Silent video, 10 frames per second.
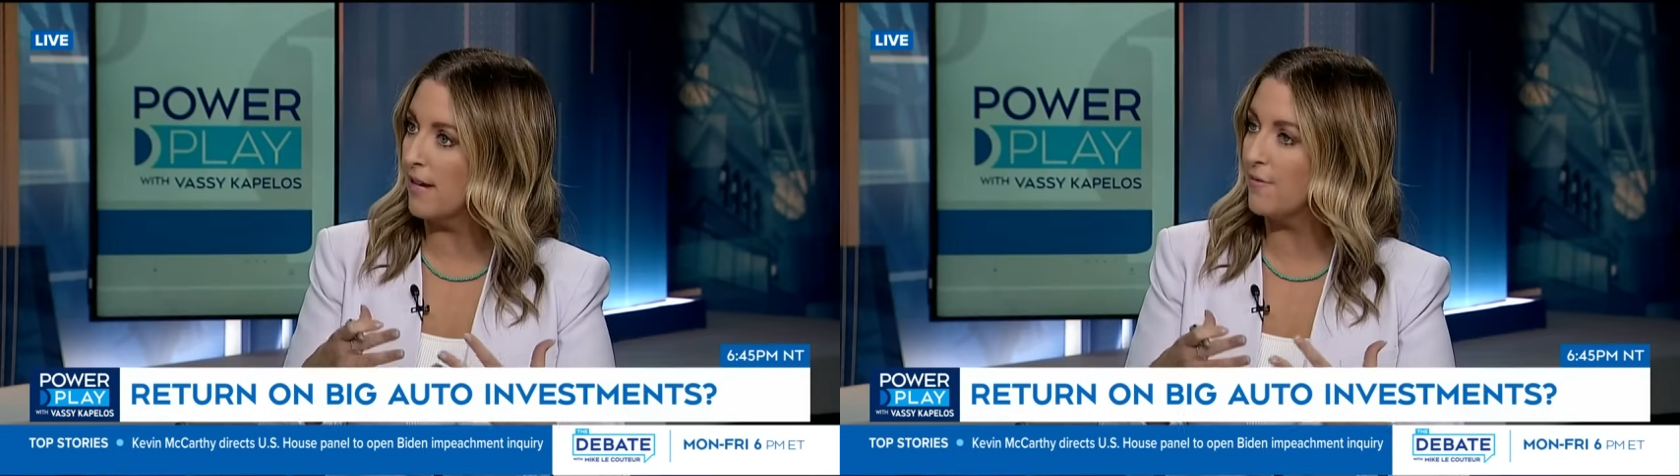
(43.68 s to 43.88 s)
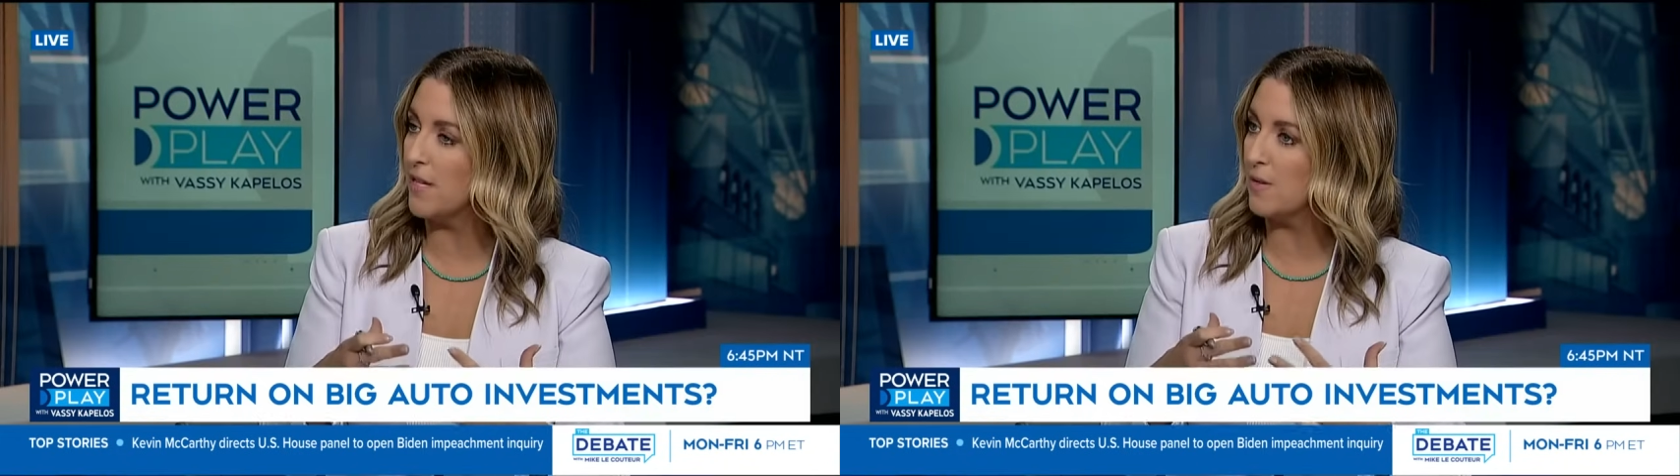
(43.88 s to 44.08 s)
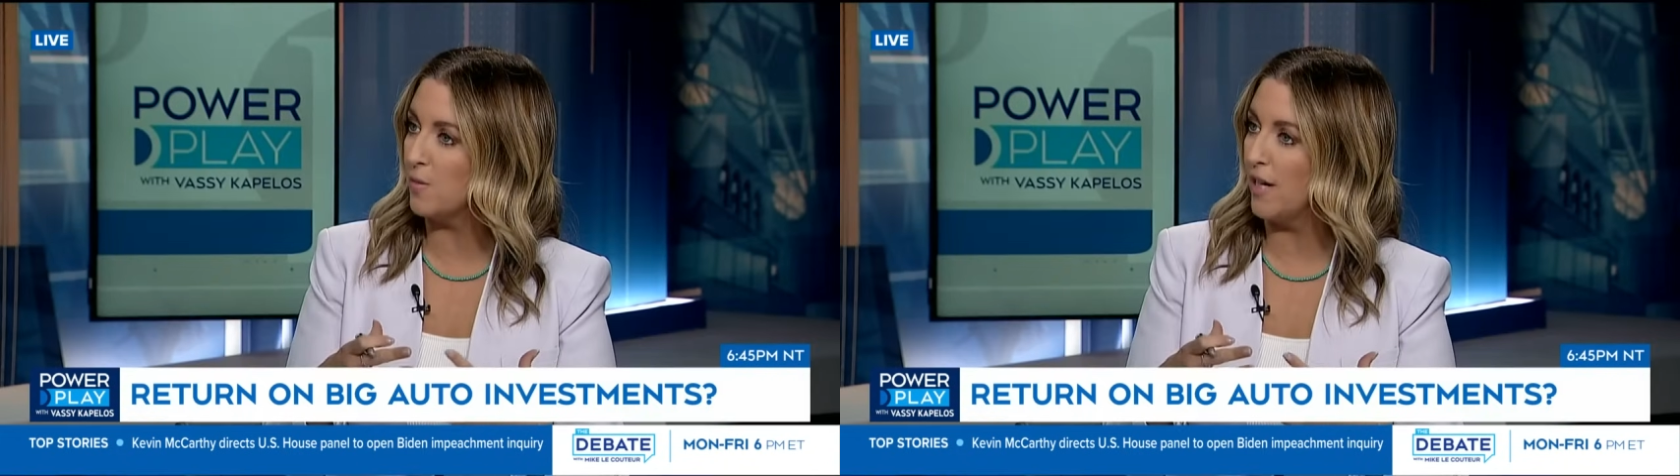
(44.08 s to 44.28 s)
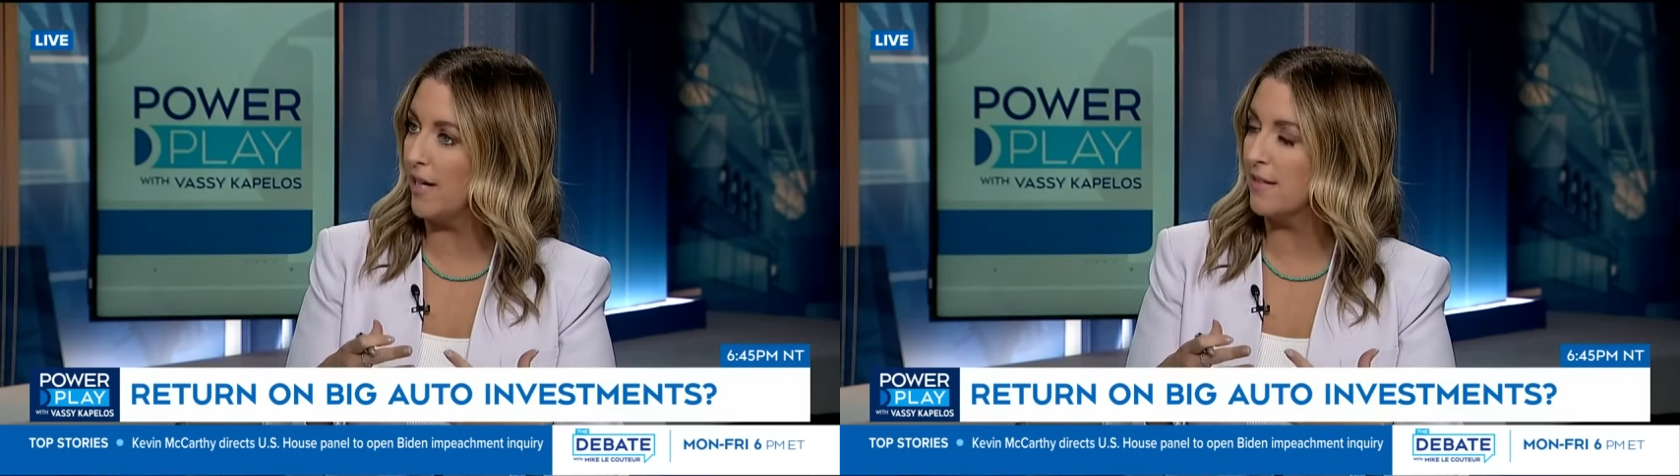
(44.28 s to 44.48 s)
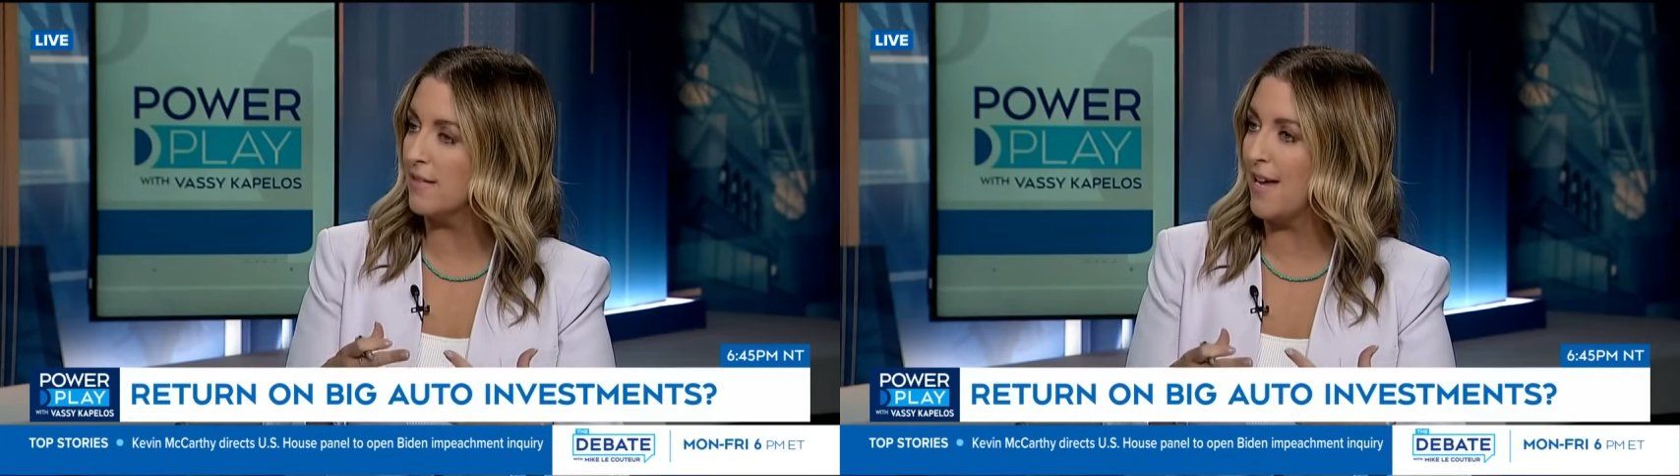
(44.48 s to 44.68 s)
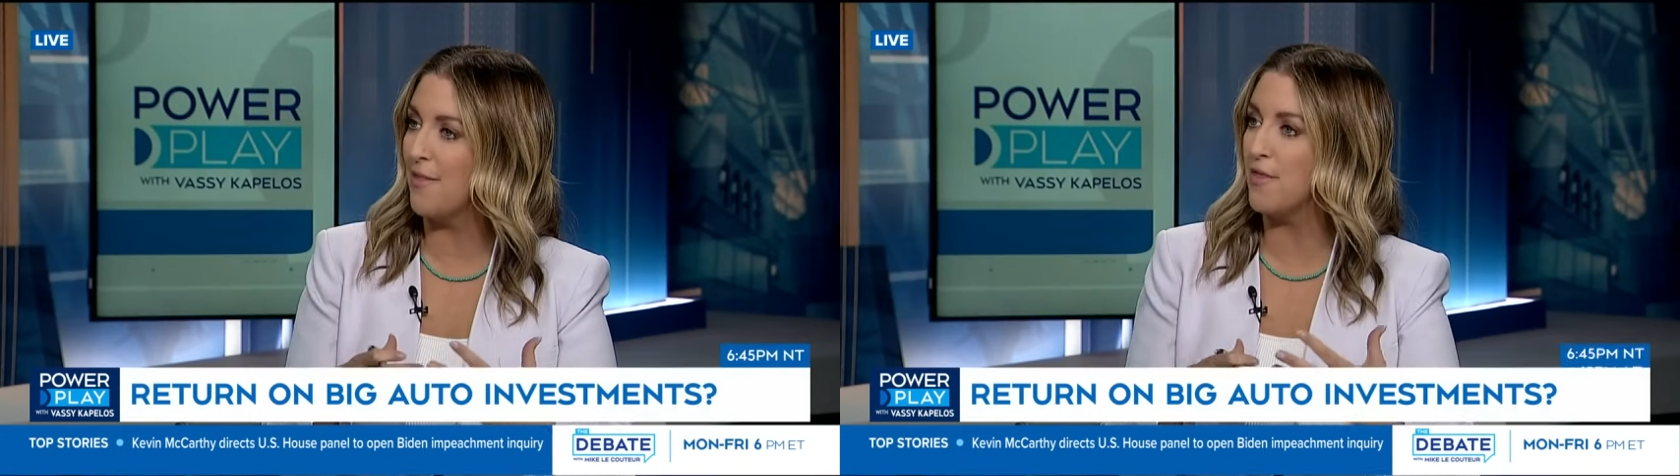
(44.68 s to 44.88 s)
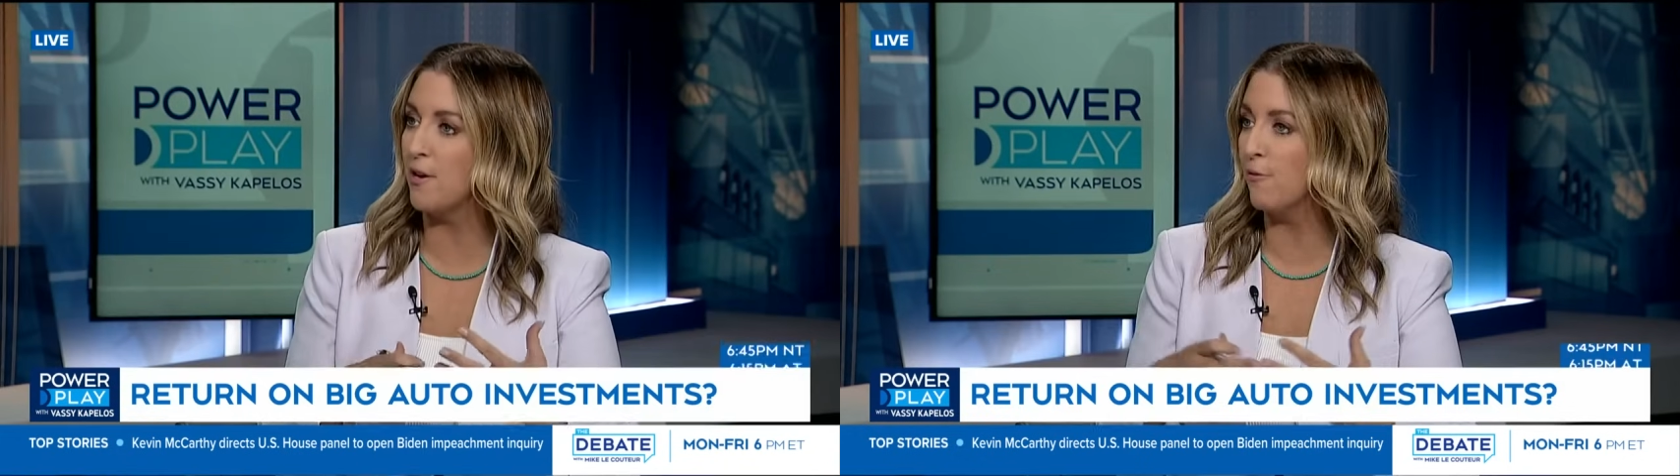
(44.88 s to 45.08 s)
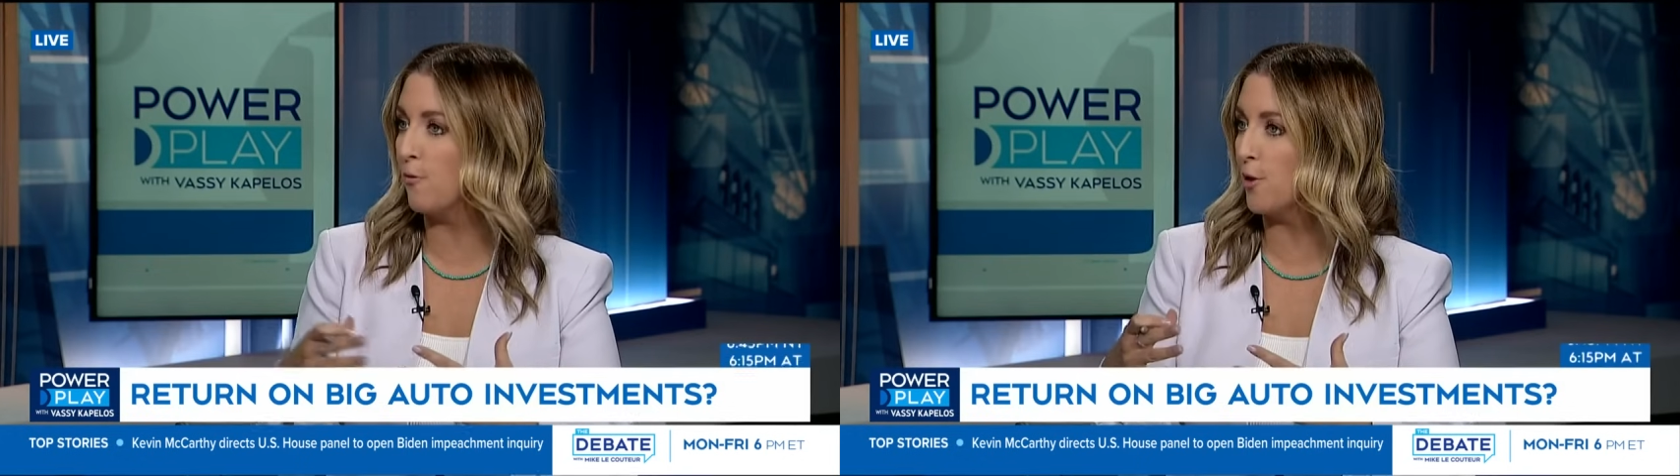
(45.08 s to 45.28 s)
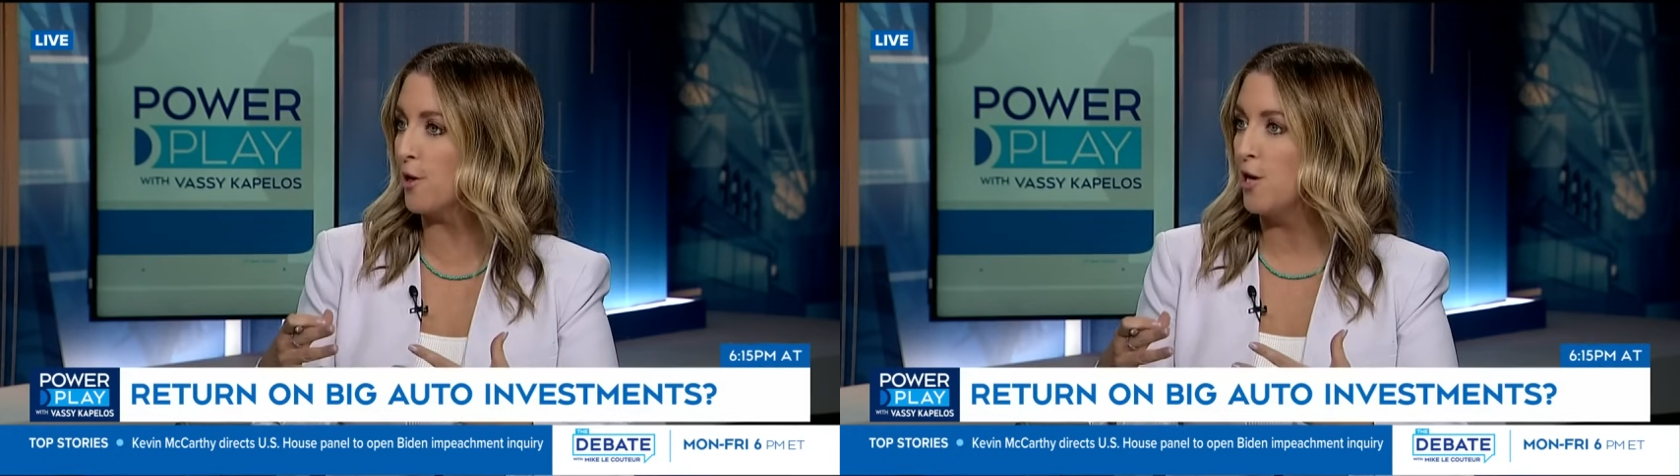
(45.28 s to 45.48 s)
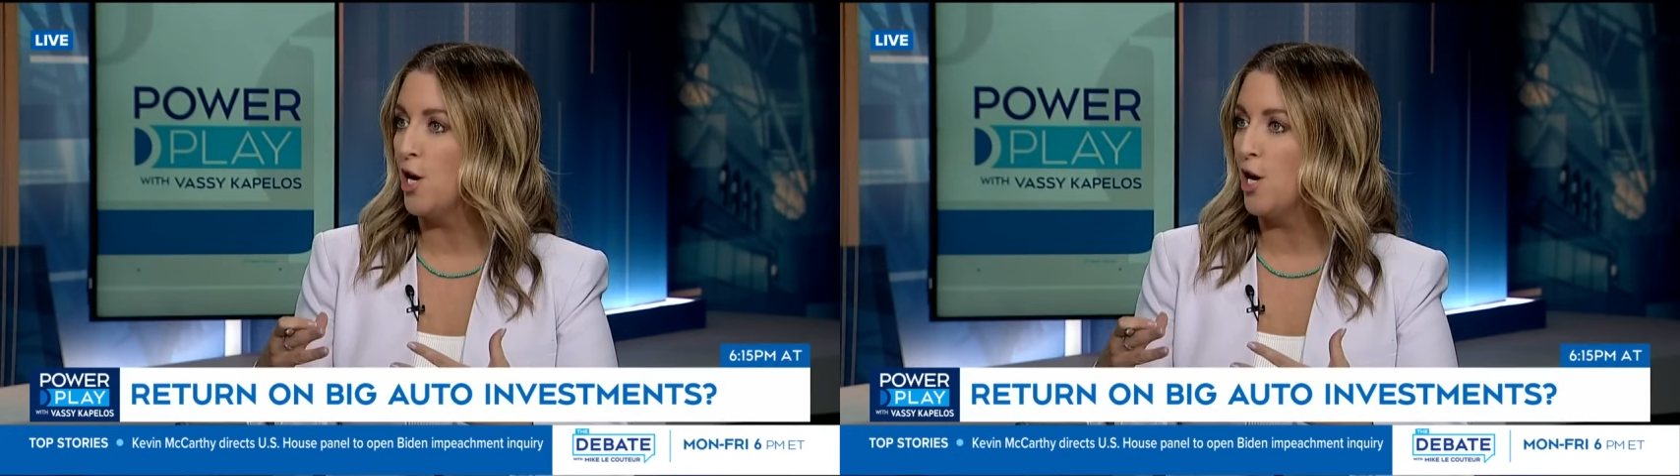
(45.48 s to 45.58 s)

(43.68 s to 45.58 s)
of these plants, and therefore